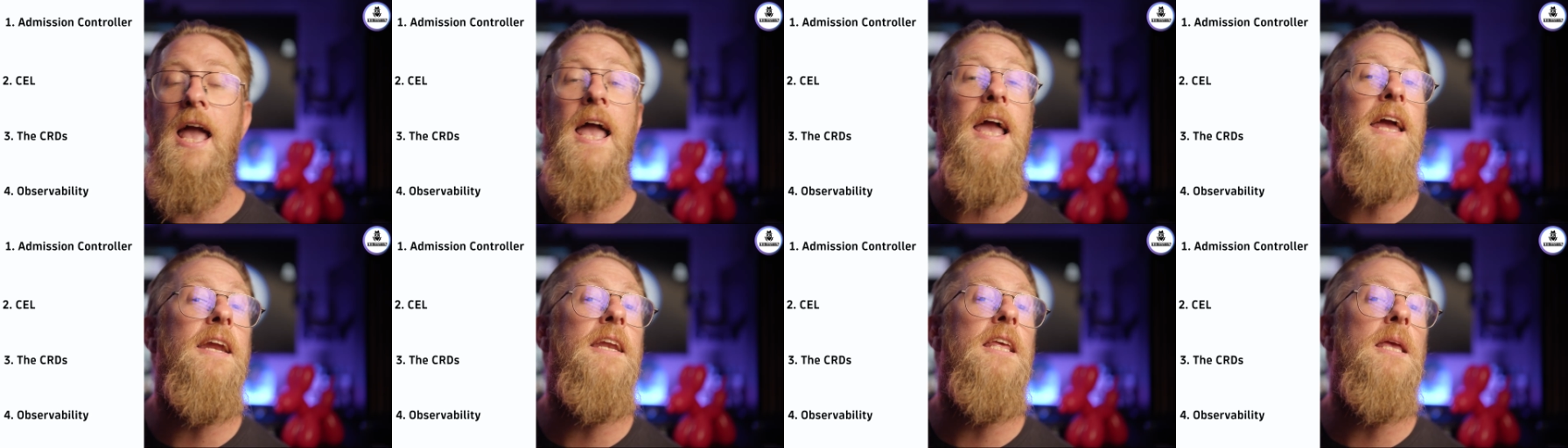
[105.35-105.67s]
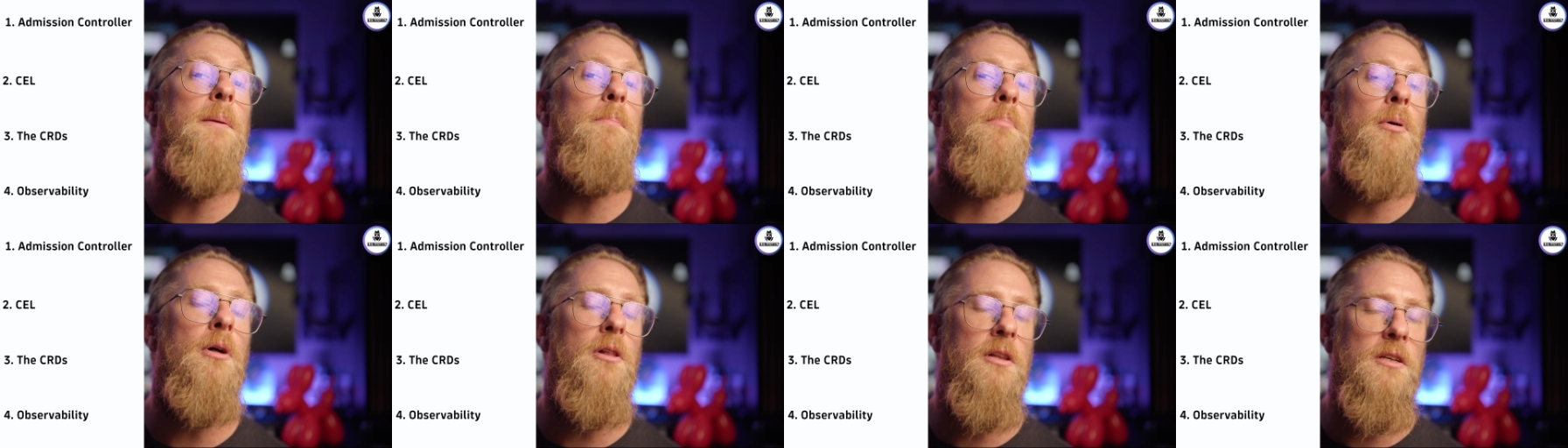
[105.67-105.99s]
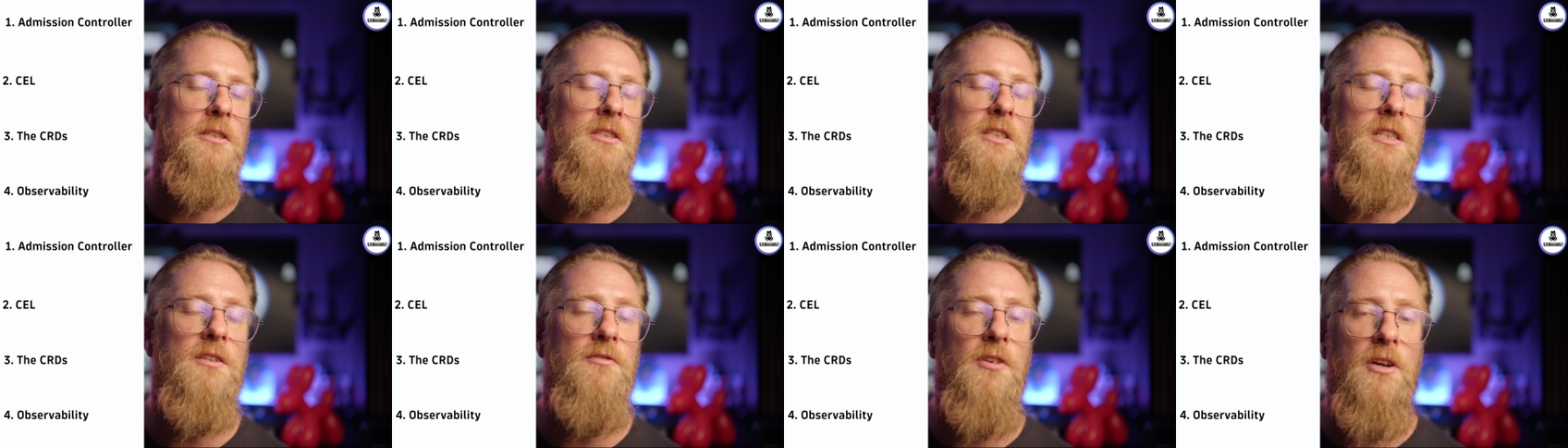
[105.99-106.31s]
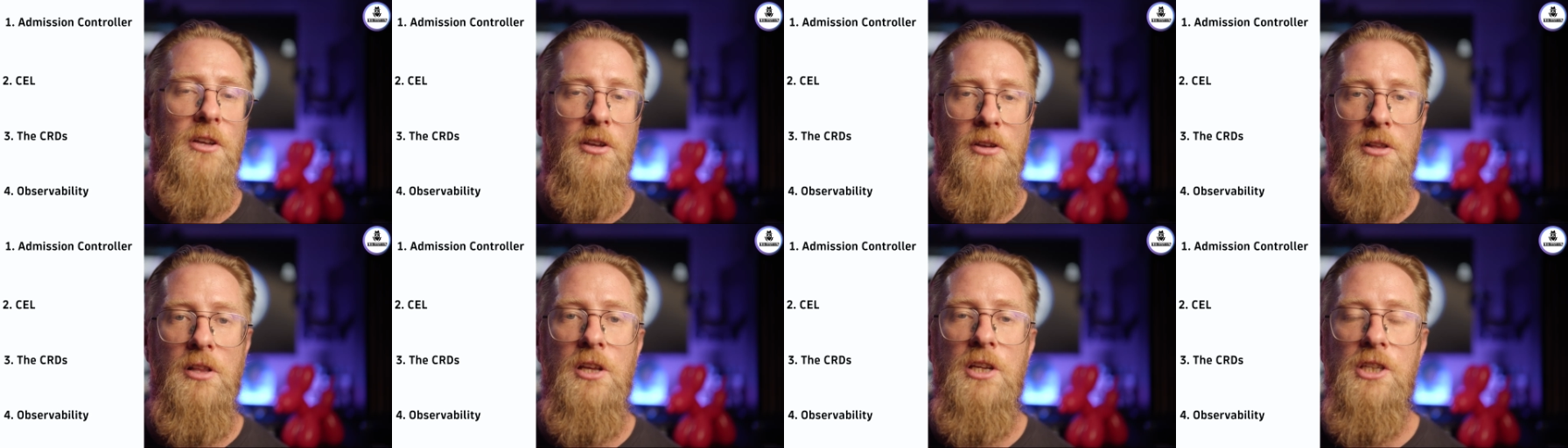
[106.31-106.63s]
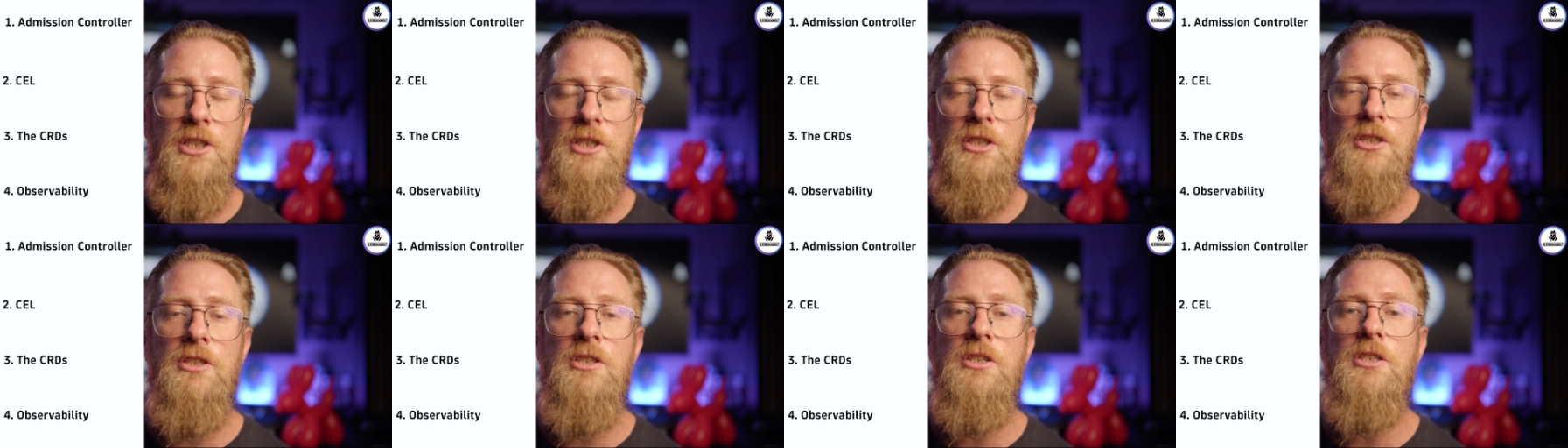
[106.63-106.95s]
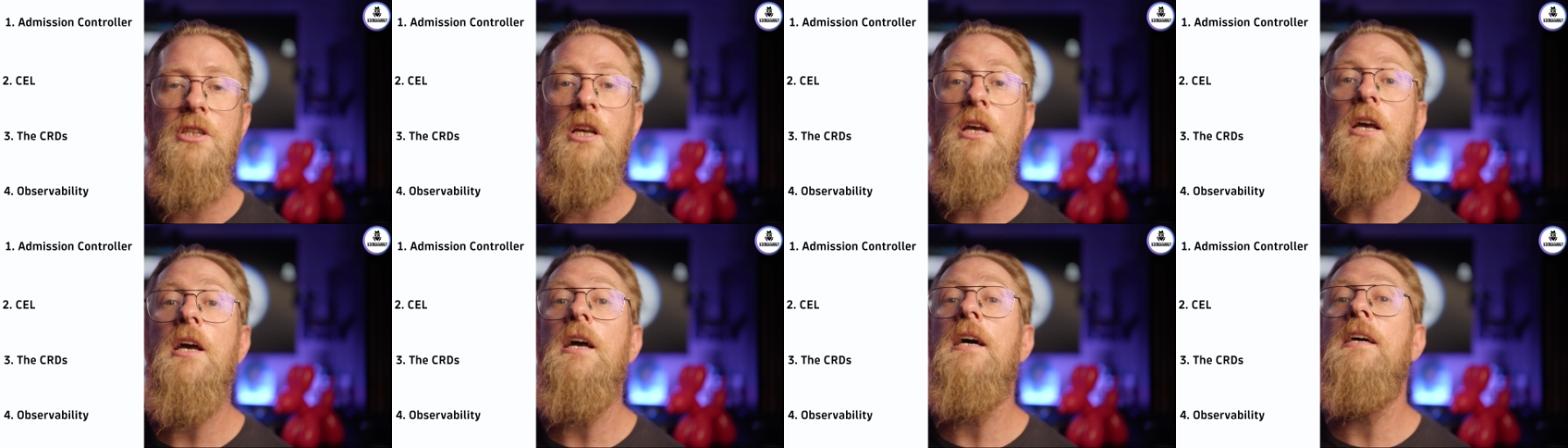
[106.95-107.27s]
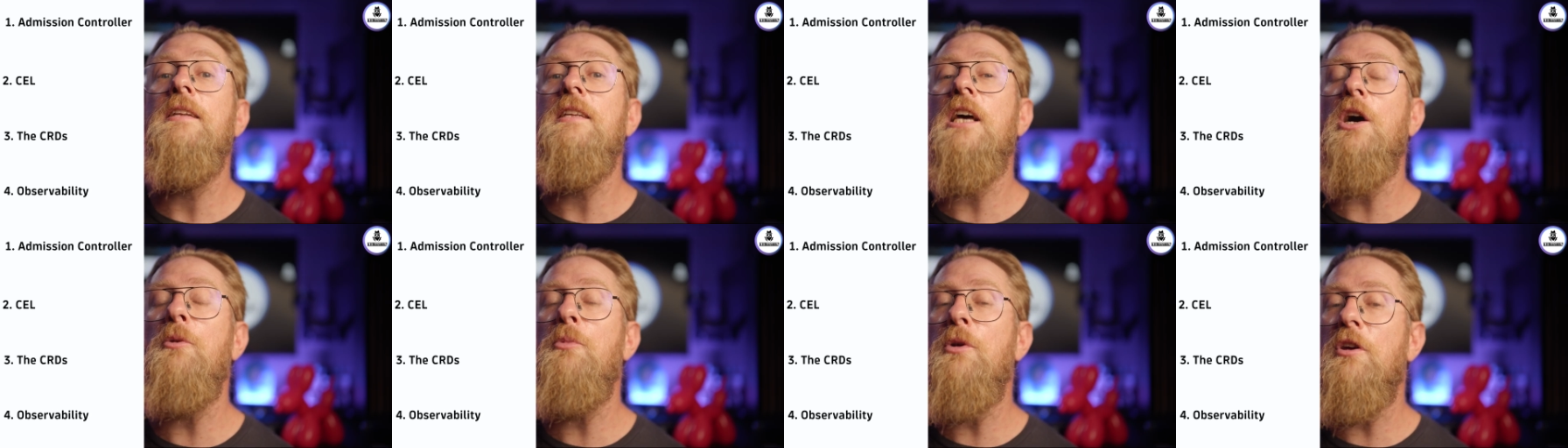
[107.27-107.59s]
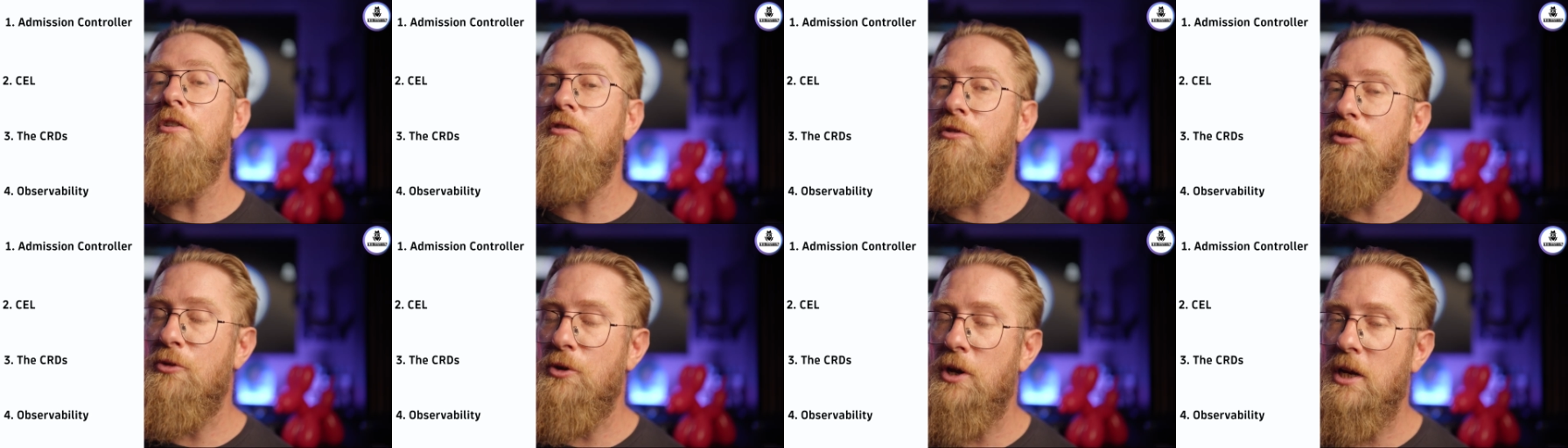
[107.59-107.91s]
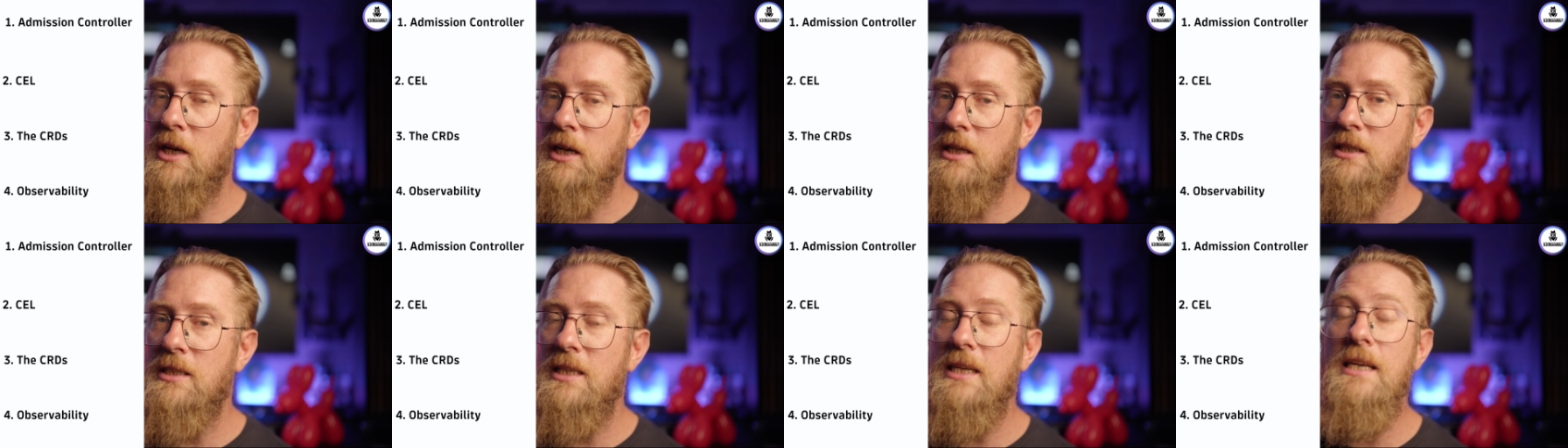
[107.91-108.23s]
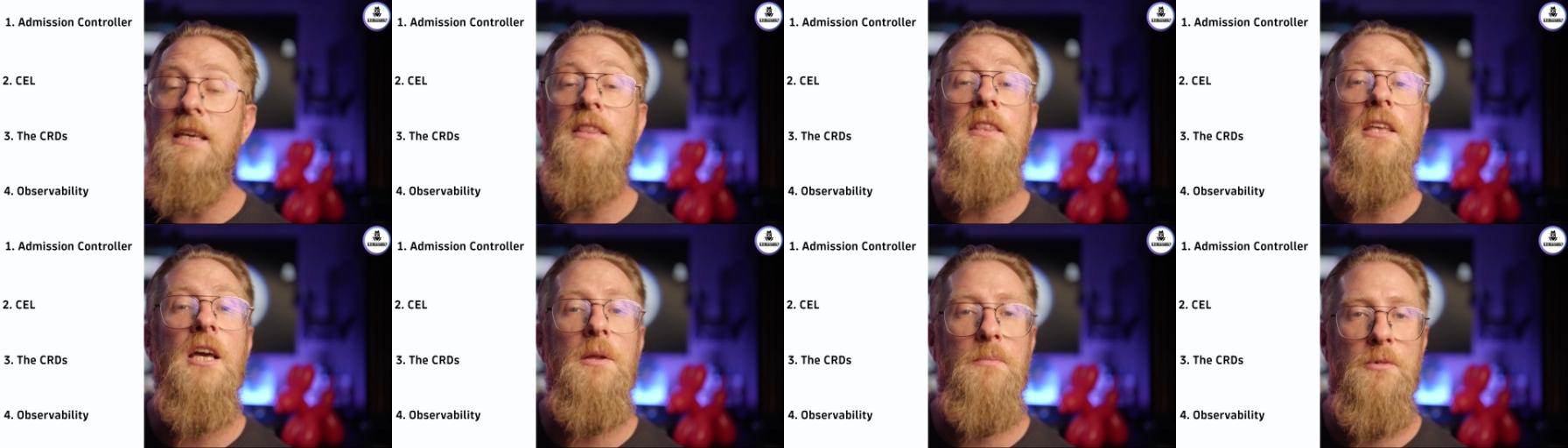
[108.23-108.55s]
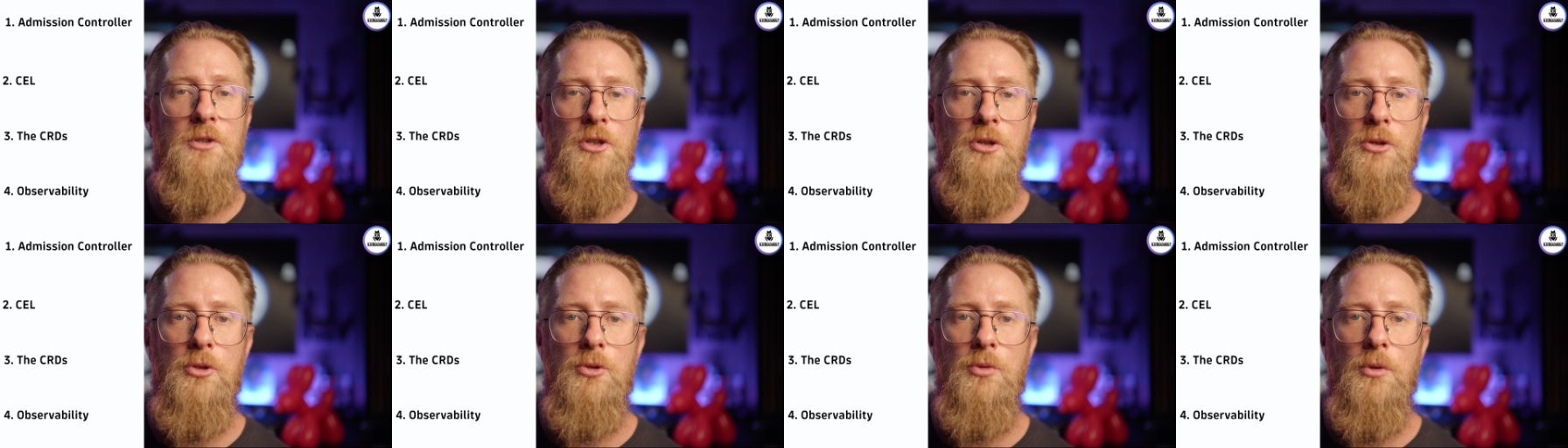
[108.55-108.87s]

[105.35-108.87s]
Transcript: any policy violations that we have created in the admission